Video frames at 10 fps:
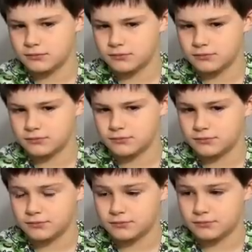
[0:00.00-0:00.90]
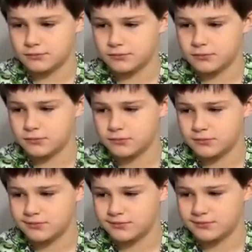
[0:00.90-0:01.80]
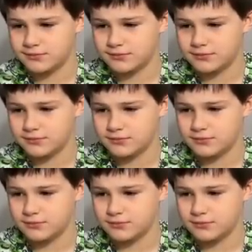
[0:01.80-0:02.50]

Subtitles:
No words are spoken by the person on screen.